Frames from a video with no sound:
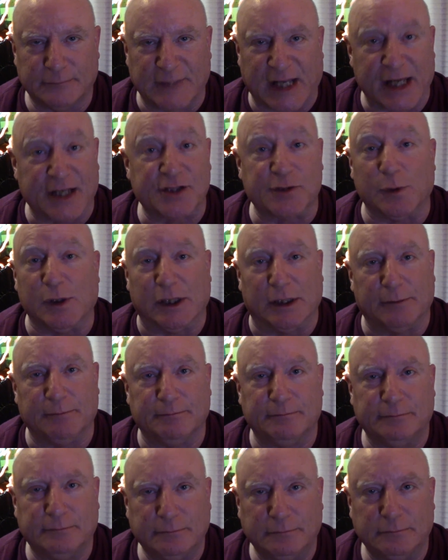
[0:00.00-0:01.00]
Guess what?
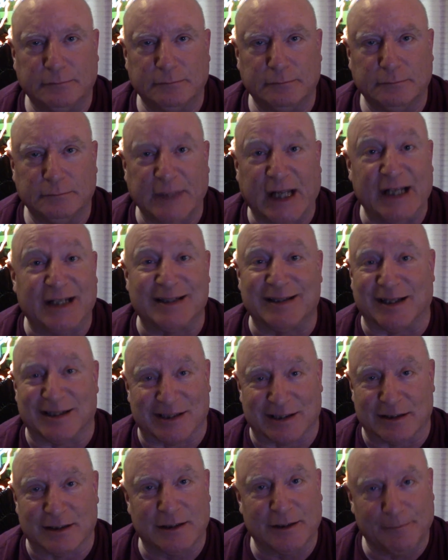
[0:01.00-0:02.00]
It
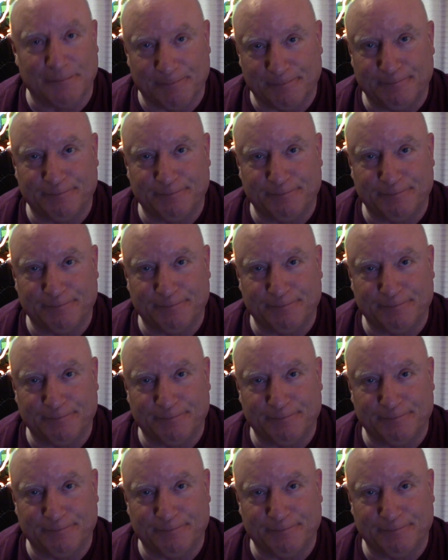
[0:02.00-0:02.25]
doesn't.